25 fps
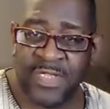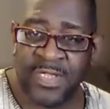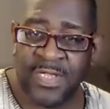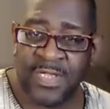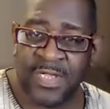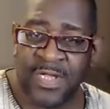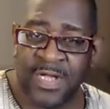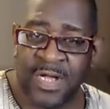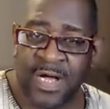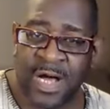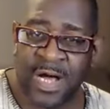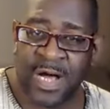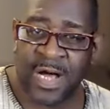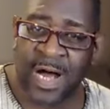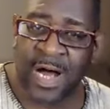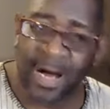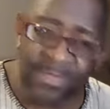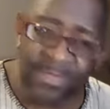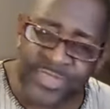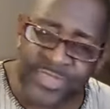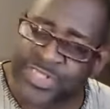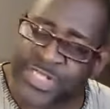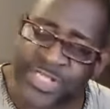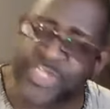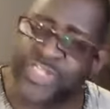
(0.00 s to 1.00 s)
I'm
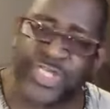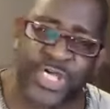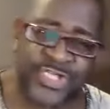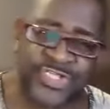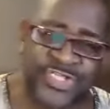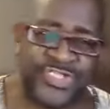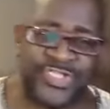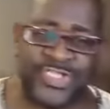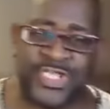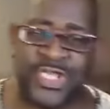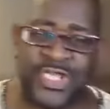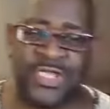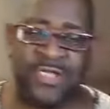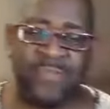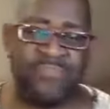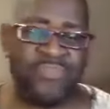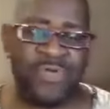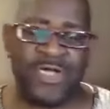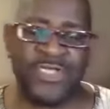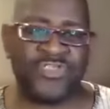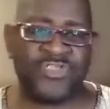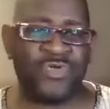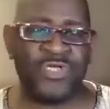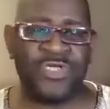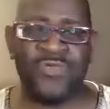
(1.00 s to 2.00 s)
suggesting,
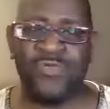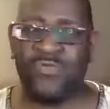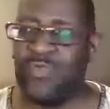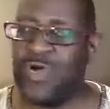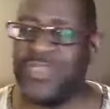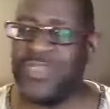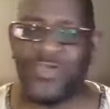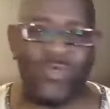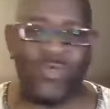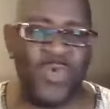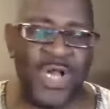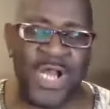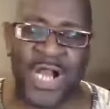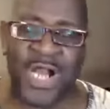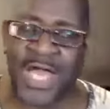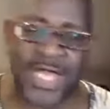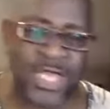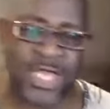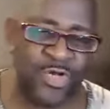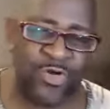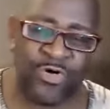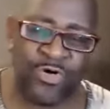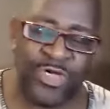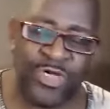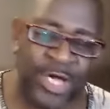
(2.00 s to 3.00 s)
brethren, whether we like it
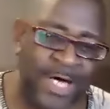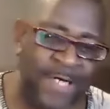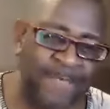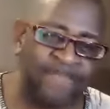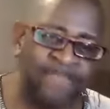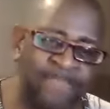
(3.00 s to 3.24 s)
or not,